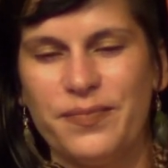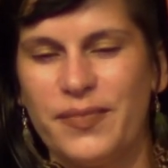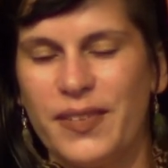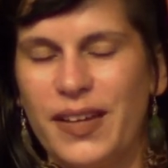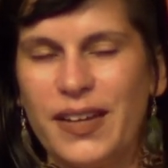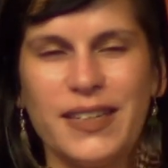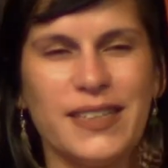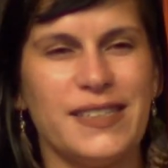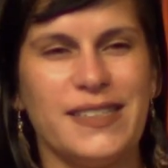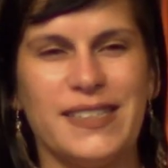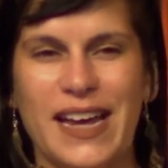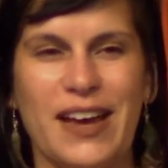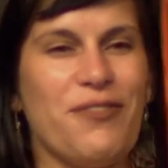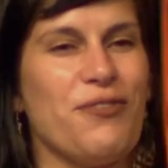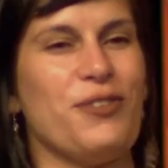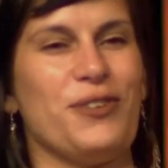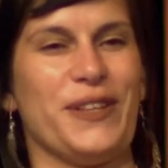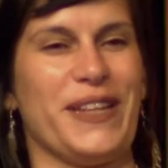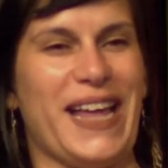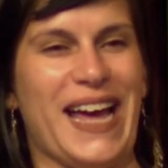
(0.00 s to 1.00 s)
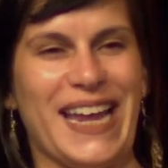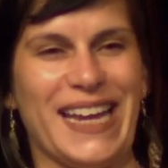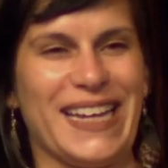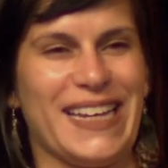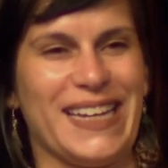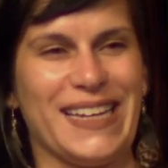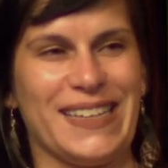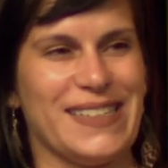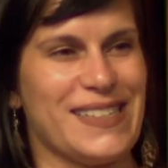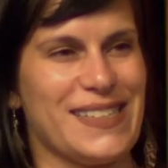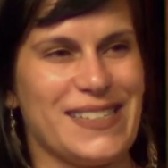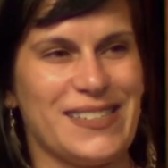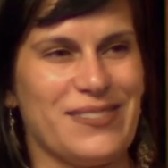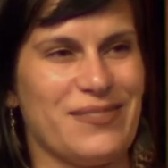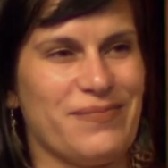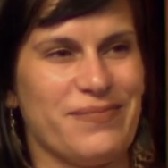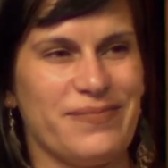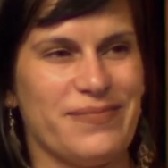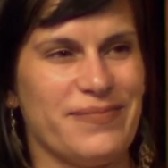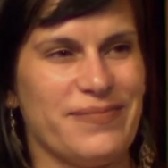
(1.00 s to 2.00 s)
a devil that
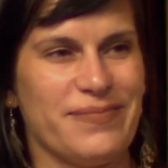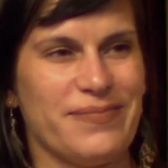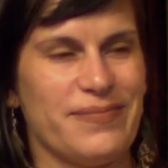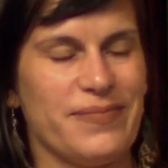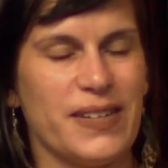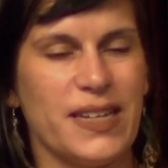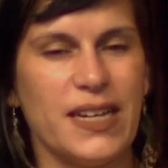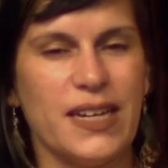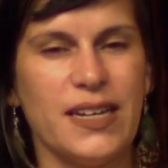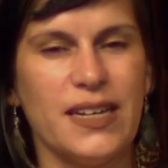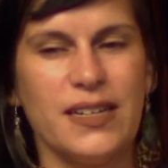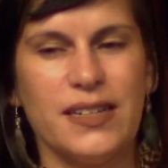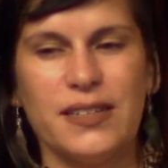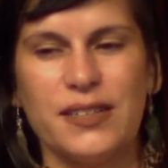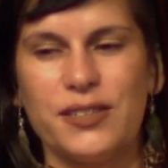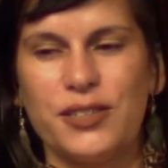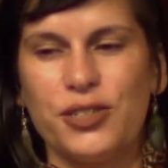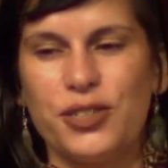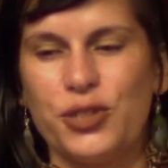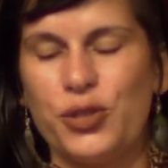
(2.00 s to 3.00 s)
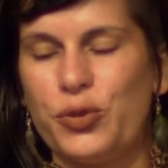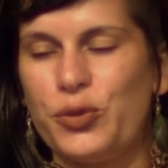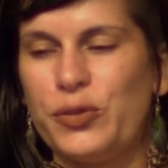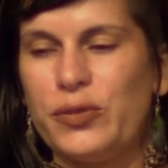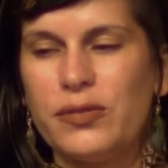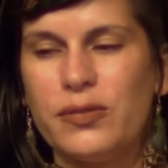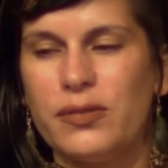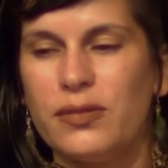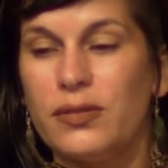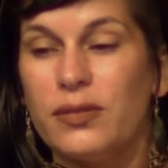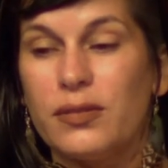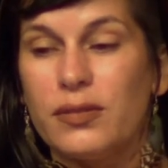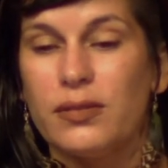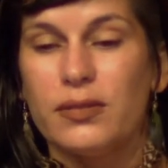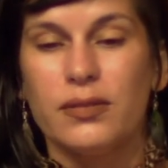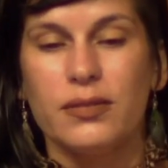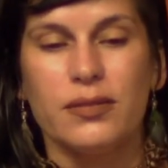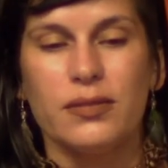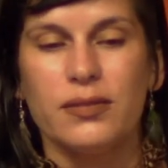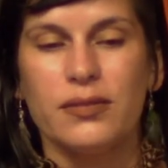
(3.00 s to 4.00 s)
is, to
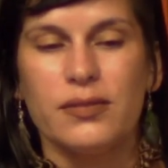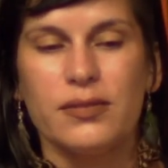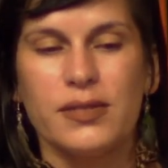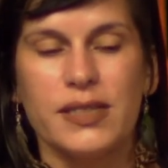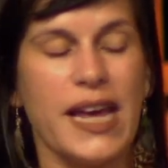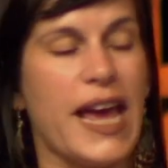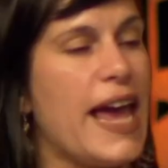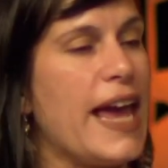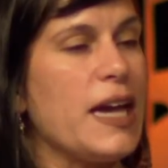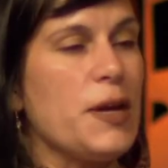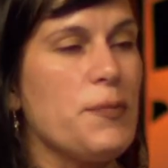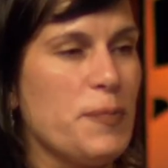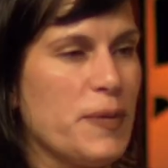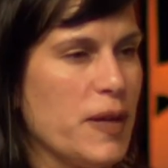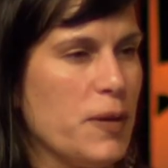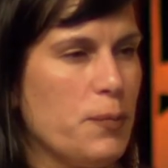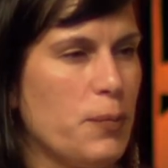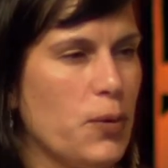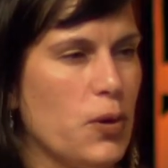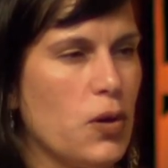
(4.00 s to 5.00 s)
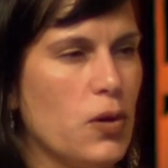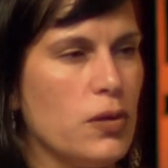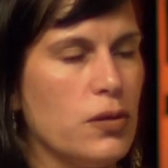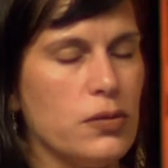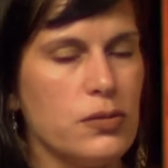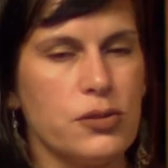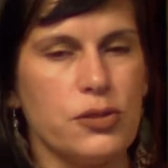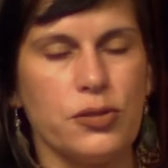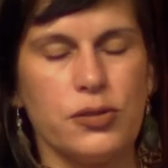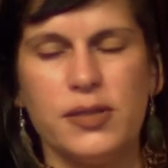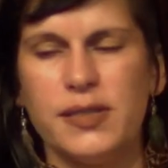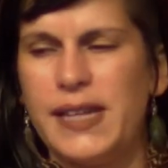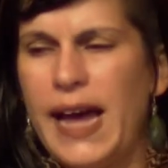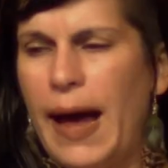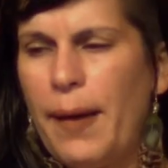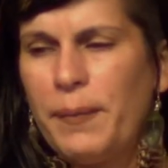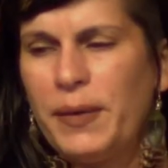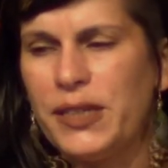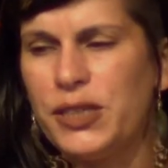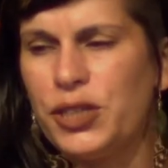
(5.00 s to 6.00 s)
take people, to
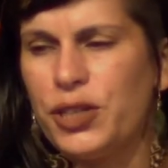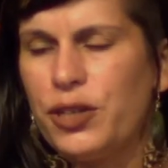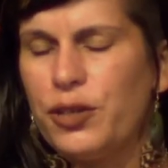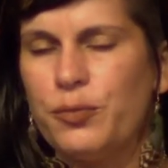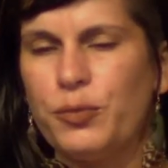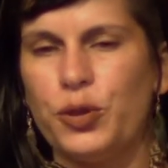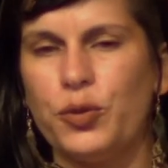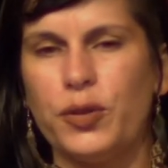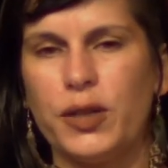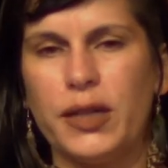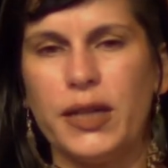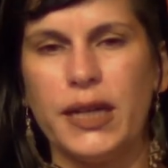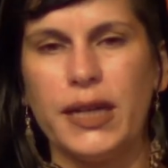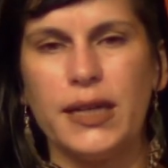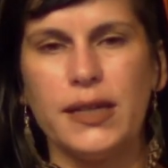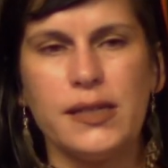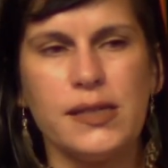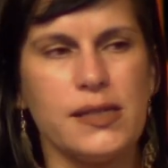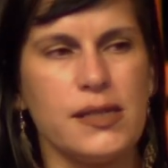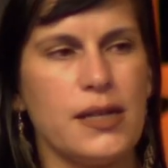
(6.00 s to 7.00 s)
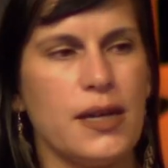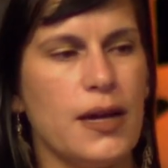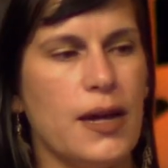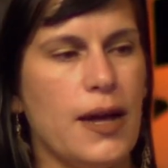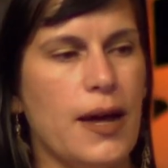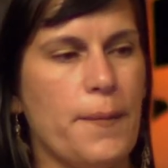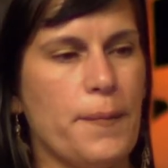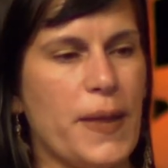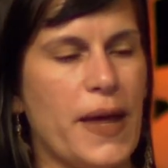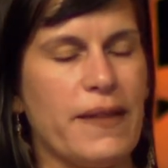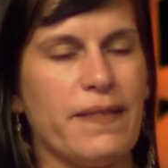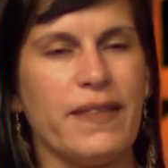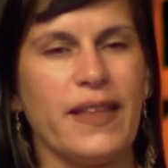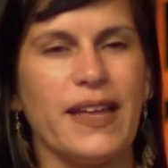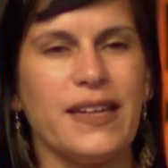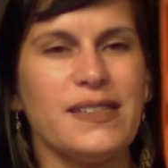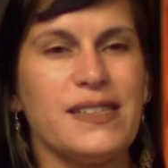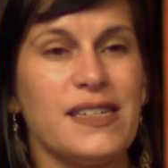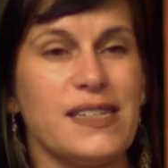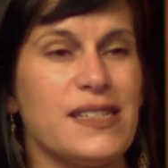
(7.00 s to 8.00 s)
damage communities, and
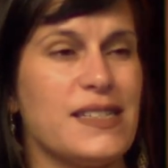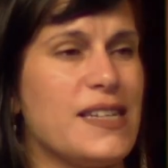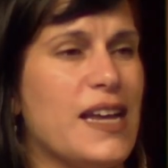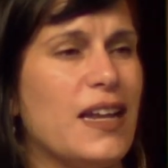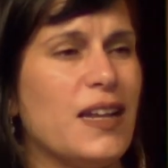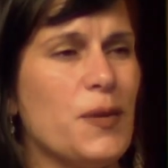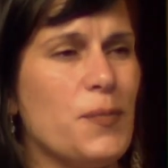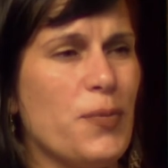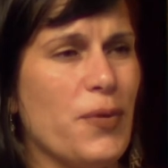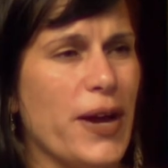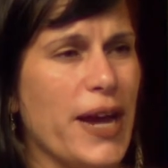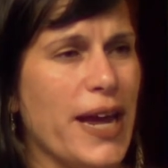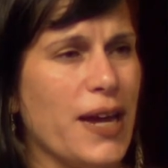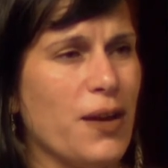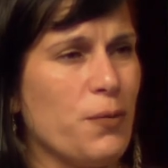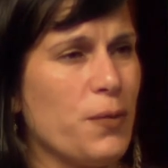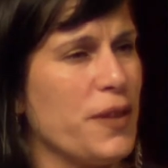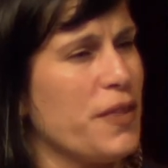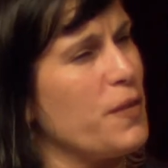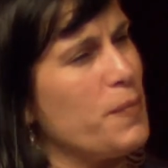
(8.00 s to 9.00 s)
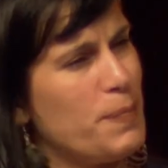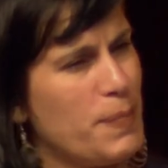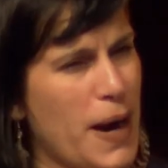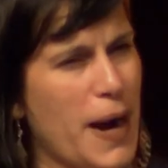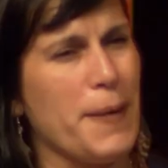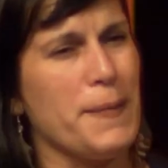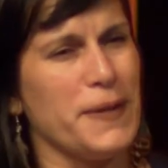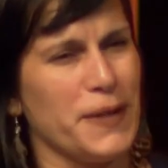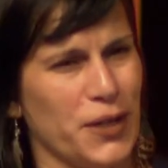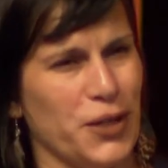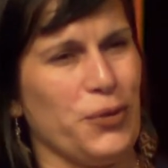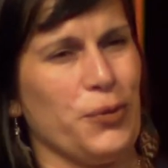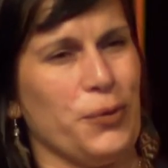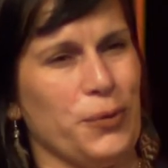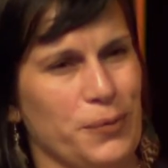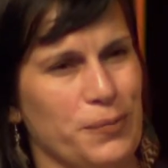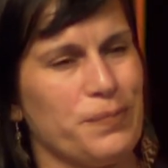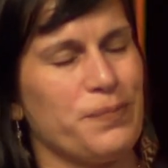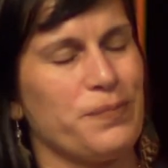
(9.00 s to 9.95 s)
then to celebrate with a barbecue.